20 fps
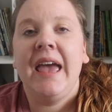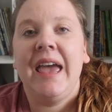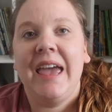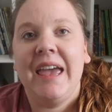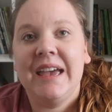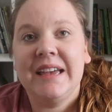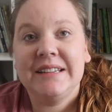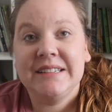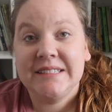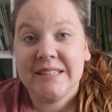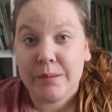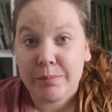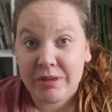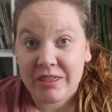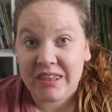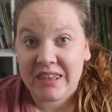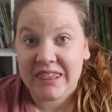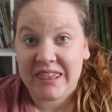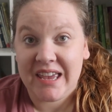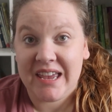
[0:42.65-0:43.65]
And some
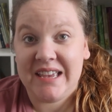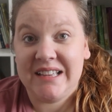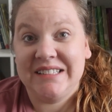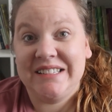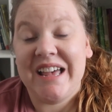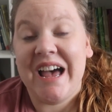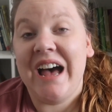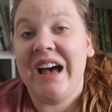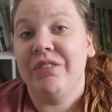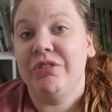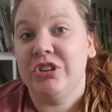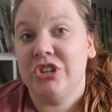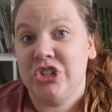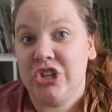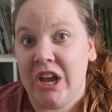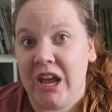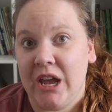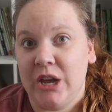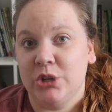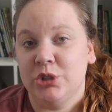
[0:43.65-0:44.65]
of the things have
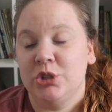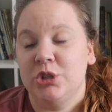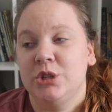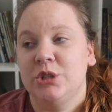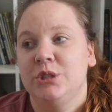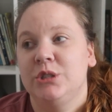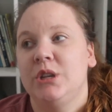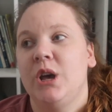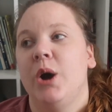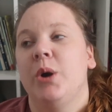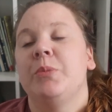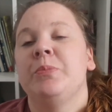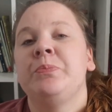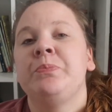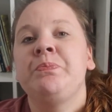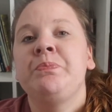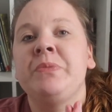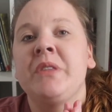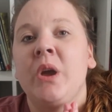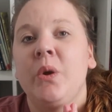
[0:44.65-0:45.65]
changed. So
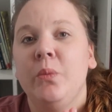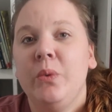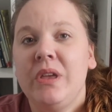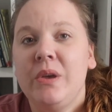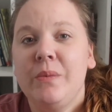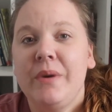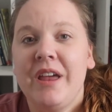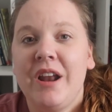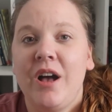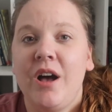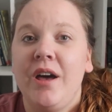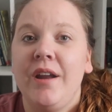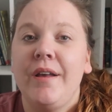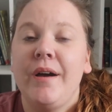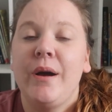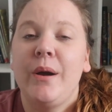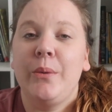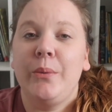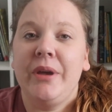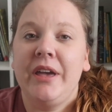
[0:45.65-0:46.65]
we went on
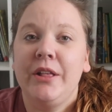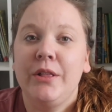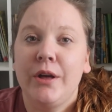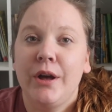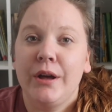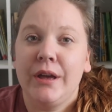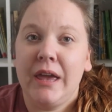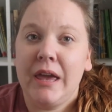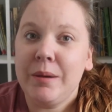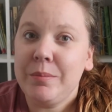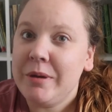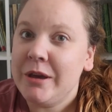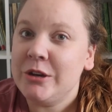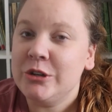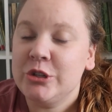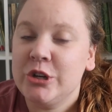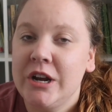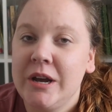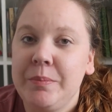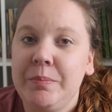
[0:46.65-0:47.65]
our week-long
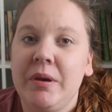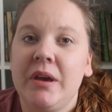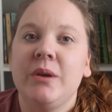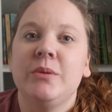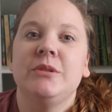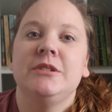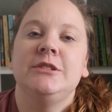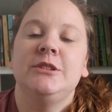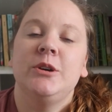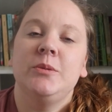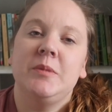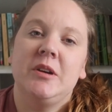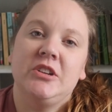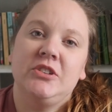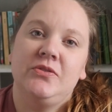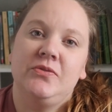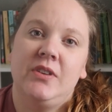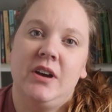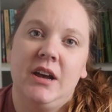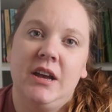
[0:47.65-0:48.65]
camping trip. It was so
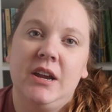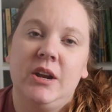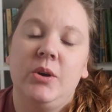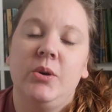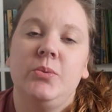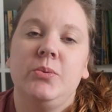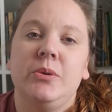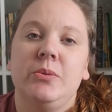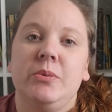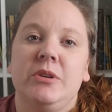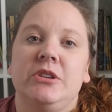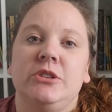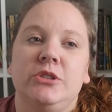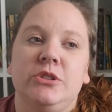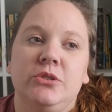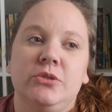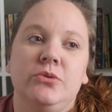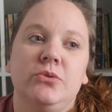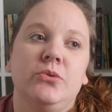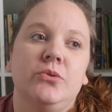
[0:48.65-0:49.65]
much fun. We went
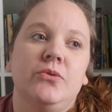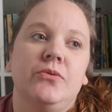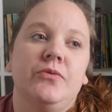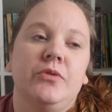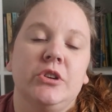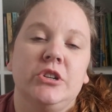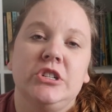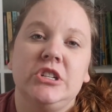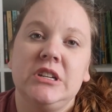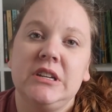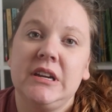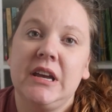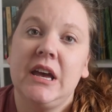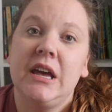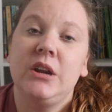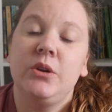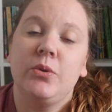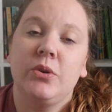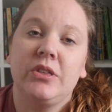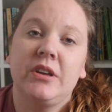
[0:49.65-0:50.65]
to
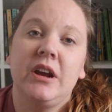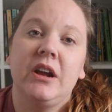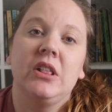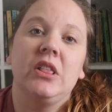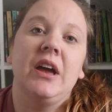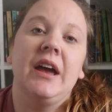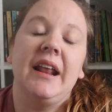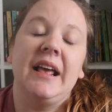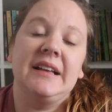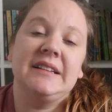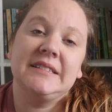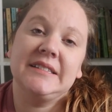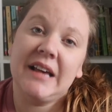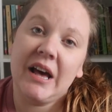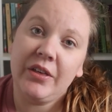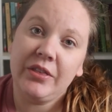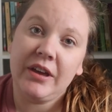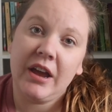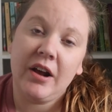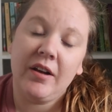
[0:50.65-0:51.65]
Virginia, North Carolina, and
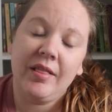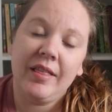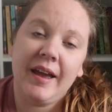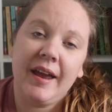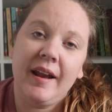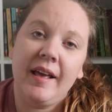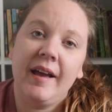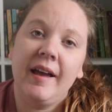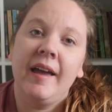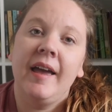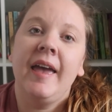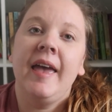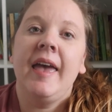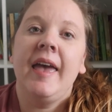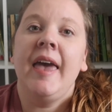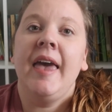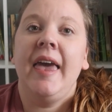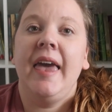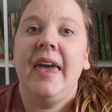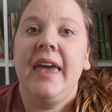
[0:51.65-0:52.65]
South Carolina.
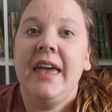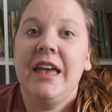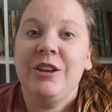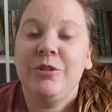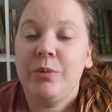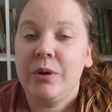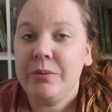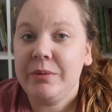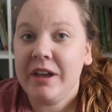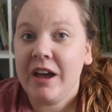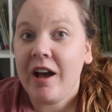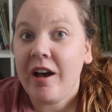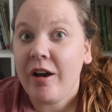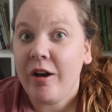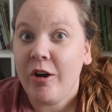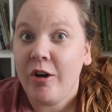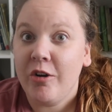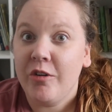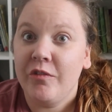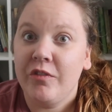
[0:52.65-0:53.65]
And when we got
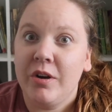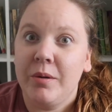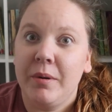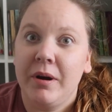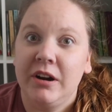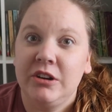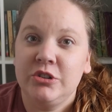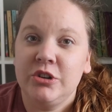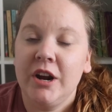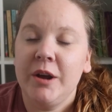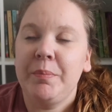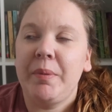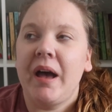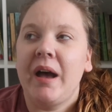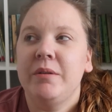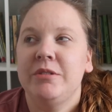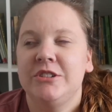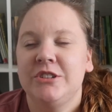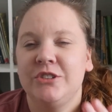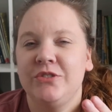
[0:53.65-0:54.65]
home from our trip,
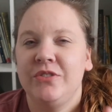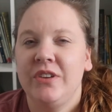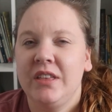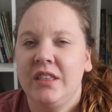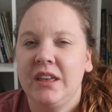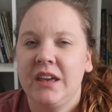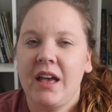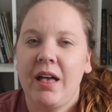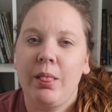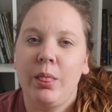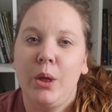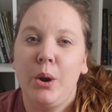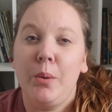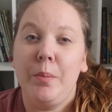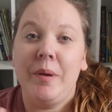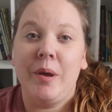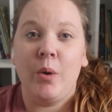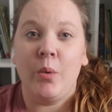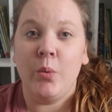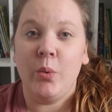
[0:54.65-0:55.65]
I was just feeling a little
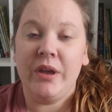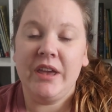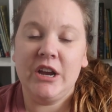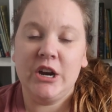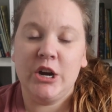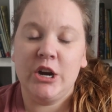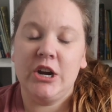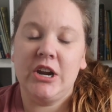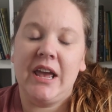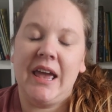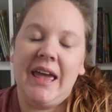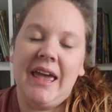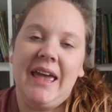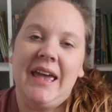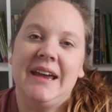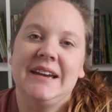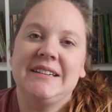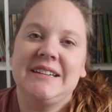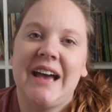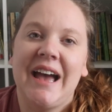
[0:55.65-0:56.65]
bit weird,
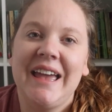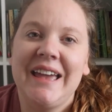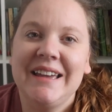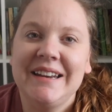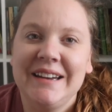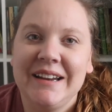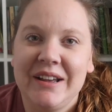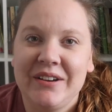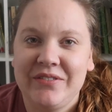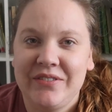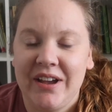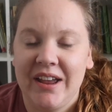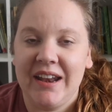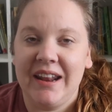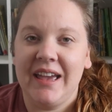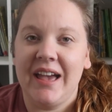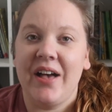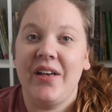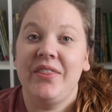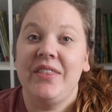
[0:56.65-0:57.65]
and I ended up
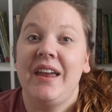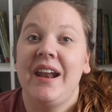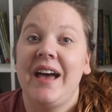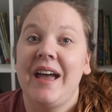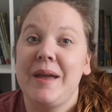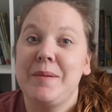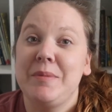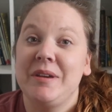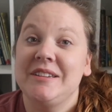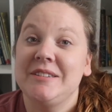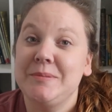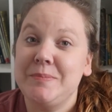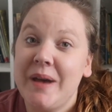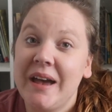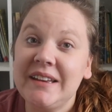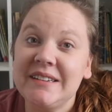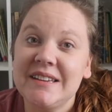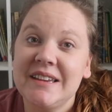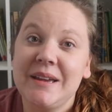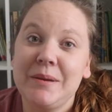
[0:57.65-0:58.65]
finding out that I am
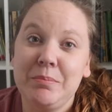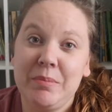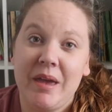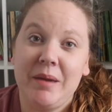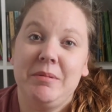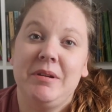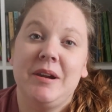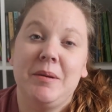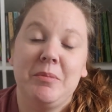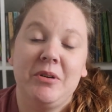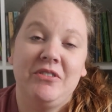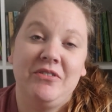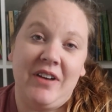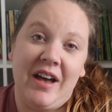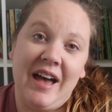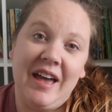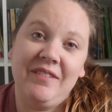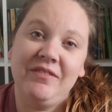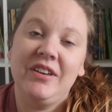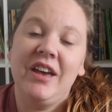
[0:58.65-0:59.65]
expecting baby number
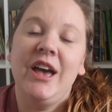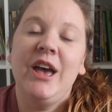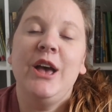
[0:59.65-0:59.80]
5.